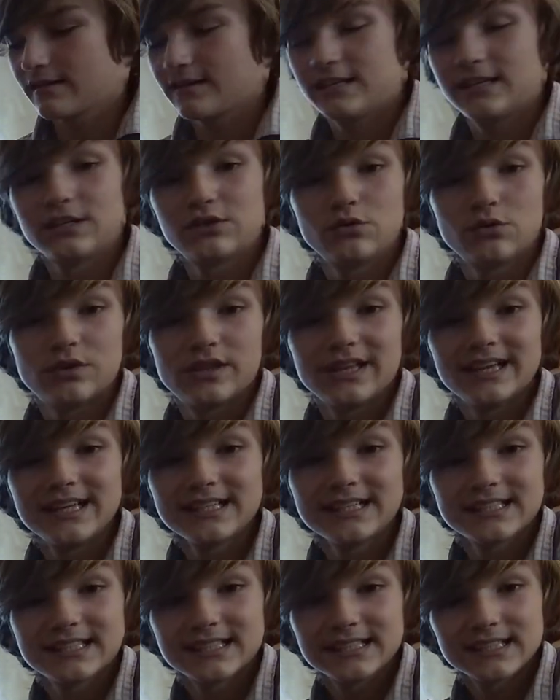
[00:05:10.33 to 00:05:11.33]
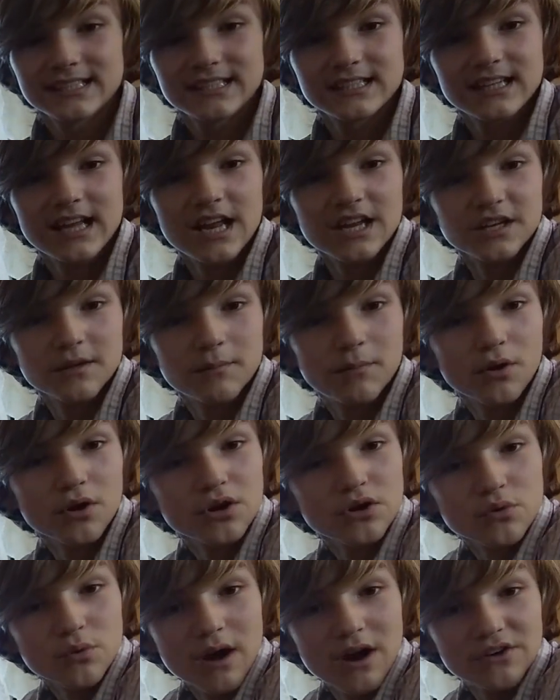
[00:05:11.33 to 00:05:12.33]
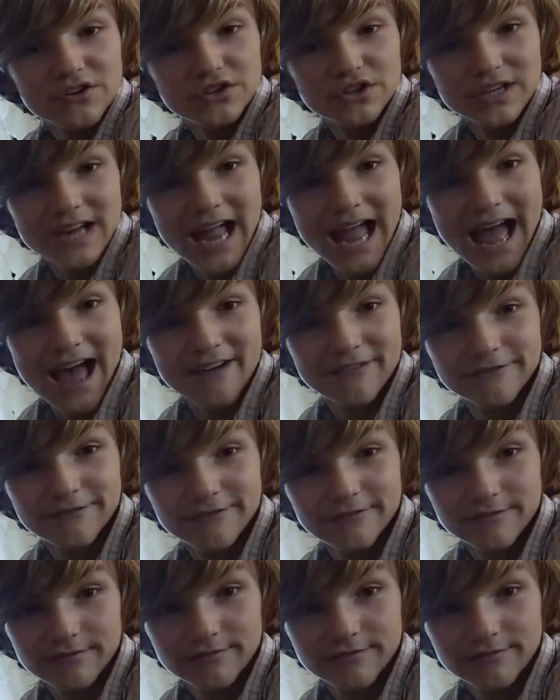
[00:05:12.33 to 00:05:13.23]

You do this, and you put it around your calf.